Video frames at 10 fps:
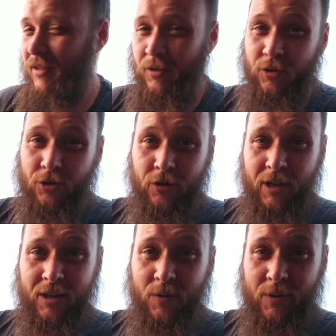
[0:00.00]
there's a
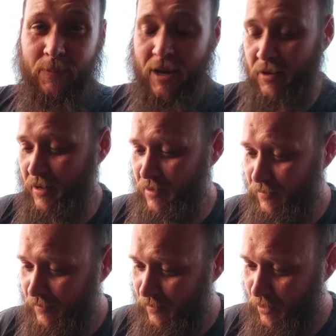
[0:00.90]
train going in the
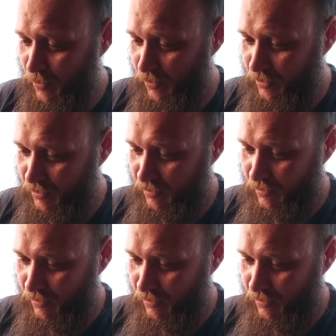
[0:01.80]
background, of course,